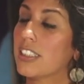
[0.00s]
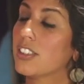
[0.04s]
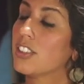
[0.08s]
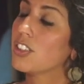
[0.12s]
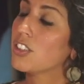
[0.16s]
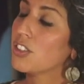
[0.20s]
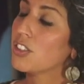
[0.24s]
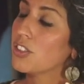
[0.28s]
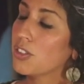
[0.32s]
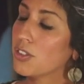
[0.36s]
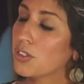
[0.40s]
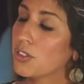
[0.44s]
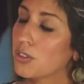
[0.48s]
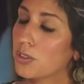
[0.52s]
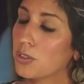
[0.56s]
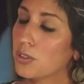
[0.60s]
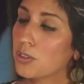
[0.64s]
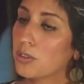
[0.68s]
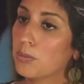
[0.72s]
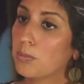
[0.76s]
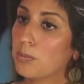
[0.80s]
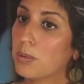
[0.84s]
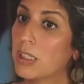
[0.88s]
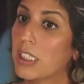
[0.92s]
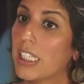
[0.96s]
to
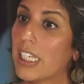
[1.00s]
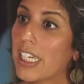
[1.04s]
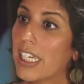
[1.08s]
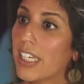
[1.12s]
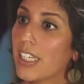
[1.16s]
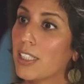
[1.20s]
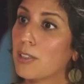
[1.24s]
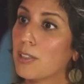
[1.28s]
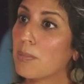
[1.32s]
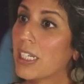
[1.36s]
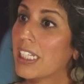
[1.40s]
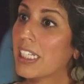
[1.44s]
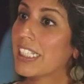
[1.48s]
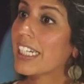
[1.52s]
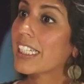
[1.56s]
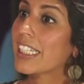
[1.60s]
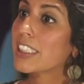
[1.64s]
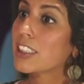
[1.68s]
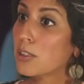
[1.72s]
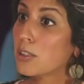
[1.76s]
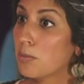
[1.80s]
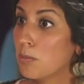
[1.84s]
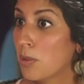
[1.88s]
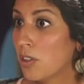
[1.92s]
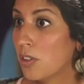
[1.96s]
plan my
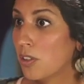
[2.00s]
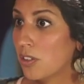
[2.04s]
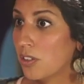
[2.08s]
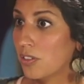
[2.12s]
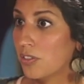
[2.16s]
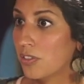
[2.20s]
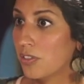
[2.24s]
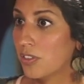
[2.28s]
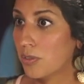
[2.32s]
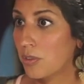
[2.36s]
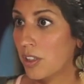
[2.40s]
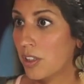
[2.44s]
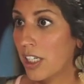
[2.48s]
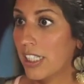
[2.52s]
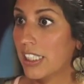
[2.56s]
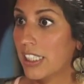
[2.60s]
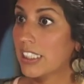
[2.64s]
next move, right?